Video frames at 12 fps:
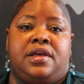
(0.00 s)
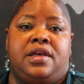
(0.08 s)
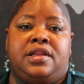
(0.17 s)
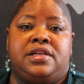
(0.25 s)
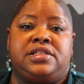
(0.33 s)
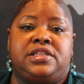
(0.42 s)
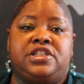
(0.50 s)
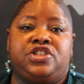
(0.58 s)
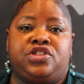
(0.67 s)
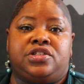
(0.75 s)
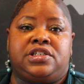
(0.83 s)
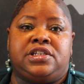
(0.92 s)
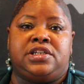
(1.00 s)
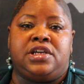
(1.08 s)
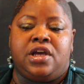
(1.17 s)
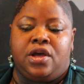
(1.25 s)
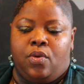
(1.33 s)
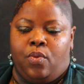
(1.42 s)
And essentially,
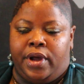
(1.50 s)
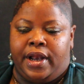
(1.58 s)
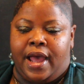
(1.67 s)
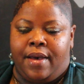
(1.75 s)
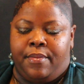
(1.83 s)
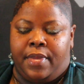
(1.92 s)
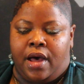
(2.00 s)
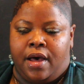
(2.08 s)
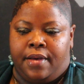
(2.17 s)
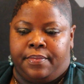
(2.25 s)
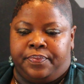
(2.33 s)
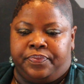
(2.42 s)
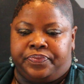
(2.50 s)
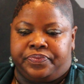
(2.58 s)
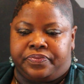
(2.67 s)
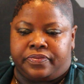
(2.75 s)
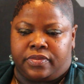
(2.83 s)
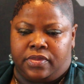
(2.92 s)
when
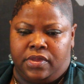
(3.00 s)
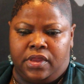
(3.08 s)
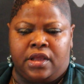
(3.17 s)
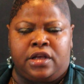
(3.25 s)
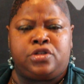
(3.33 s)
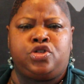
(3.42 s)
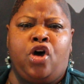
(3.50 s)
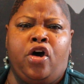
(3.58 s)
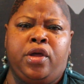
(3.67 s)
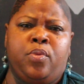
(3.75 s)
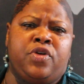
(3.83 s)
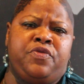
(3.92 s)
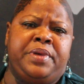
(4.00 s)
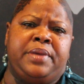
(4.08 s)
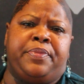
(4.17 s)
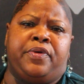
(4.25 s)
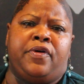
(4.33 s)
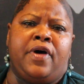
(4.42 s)
I'm talking with
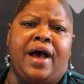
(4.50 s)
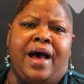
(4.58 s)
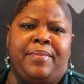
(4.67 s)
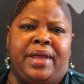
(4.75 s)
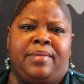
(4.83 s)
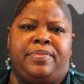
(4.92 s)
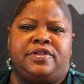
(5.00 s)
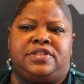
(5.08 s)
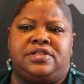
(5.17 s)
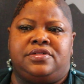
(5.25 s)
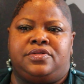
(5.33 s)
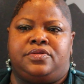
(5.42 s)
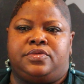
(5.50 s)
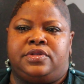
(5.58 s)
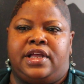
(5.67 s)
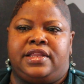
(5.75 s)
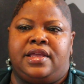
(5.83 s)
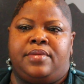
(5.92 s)
people, I'm able to
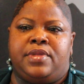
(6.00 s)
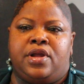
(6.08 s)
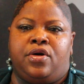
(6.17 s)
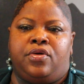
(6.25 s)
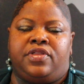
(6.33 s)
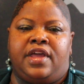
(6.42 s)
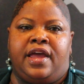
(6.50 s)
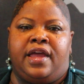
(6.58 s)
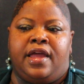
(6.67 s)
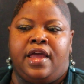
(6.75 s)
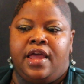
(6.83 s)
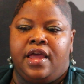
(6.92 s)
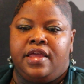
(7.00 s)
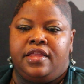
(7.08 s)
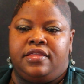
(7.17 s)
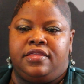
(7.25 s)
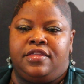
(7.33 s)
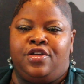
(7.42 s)
let them know that,
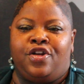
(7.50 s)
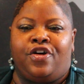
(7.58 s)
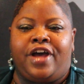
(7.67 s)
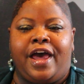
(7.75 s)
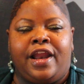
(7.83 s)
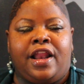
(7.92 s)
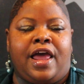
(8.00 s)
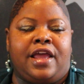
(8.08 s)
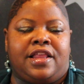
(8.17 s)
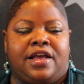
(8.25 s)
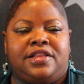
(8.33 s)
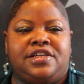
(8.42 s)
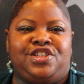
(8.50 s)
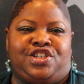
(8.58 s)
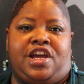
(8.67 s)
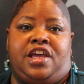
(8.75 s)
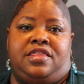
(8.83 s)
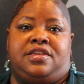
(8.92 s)
kind of like the
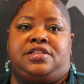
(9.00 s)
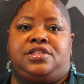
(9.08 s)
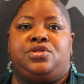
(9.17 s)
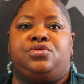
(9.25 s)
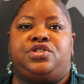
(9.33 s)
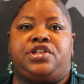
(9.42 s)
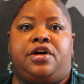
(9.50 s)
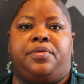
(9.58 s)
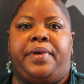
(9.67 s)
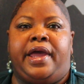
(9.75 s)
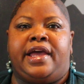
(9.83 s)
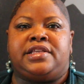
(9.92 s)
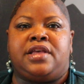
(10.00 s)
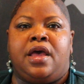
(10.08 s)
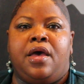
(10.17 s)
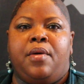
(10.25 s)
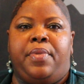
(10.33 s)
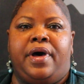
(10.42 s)
cliche, this too shall pass,
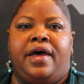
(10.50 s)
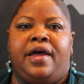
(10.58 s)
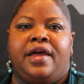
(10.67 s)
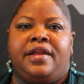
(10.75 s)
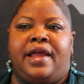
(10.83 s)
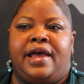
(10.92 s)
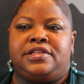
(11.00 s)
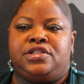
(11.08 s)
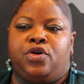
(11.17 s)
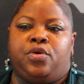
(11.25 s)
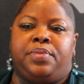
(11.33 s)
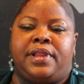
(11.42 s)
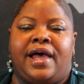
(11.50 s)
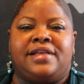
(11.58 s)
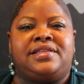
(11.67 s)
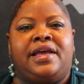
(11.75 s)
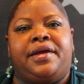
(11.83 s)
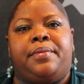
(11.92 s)
but not so
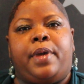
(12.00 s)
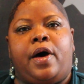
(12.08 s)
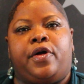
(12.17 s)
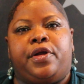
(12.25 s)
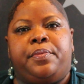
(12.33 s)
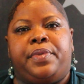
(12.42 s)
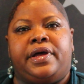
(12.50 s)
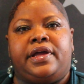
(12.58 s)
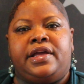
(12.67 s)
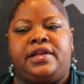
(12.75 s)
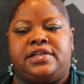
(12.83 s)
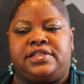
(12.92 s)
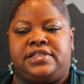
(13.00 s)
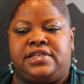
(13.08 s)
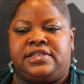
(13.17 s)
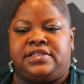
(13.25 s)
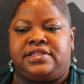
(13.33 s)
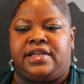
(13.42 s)
blasé about it, but in a
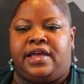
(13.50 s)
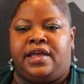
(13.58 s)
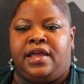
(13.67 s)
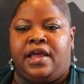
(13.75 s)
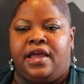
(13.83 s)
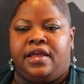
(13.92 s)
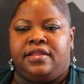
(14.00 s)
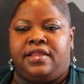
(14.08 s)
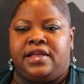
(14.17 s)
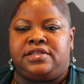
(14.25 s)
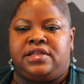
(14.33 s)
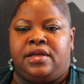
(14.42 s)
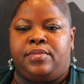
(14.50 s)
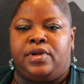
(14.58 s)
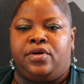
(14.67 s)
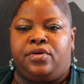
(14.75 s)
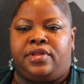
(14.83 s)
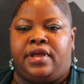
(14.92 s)
sense that lets them
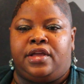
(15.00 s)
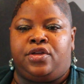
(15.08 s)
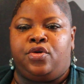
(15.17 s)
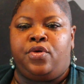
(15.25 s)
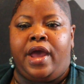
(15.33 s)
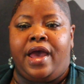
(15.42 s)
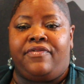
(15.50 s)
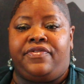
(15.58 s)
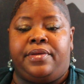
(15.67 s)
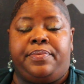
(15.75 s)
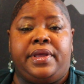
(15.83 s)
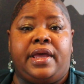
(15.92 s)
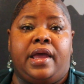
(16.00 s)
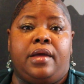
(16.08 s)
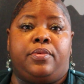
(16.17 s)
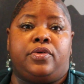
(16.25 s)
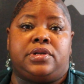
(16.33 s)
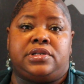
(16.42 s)
know that you have to be
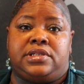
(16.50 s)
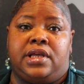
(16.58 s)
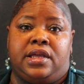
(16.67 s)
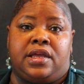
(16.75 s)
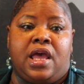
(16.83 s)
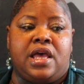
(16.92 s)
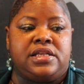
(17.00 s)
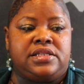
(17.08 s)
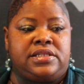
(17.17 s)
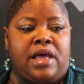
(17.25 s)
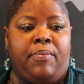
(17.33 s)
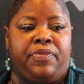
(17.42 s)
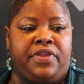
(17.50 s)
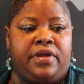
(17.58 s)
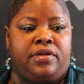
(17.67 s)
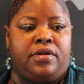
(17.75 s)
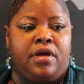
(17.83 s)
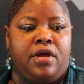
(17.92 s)
able to take
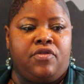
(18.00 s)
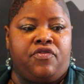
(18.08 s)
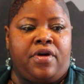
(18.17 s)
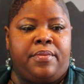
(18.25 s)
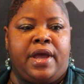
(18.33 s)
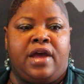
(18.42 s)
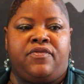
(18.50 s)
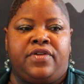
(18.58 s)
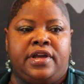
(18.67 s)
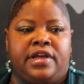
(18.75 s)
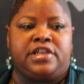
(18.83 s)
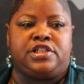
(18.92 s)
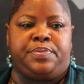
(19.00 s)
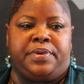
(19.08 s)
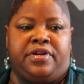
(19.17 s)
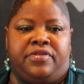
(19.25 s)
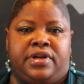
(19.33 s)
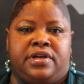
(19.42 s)
something from every
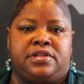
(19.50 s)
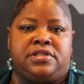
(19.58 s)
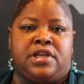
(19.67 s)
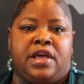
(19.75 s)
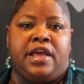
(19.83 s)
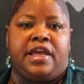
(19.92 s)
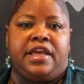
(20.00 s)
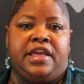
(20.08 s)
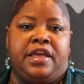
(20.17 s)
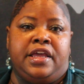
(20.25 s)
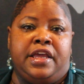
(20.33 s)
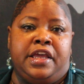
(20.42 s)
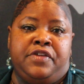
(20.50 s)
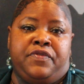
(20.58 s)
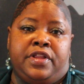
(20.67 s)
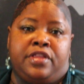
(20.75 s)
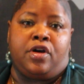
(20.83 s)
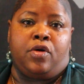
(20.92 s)
experience,
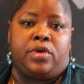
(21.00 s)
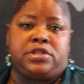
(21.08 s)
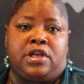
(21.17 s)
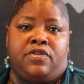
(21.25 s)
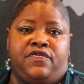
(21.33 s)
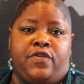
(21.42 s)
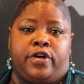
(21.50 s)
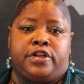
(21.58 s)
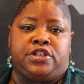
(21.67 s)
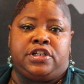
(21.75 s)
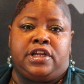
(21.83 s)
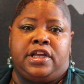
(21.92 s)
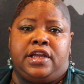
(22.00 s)
even though it's unfortunate,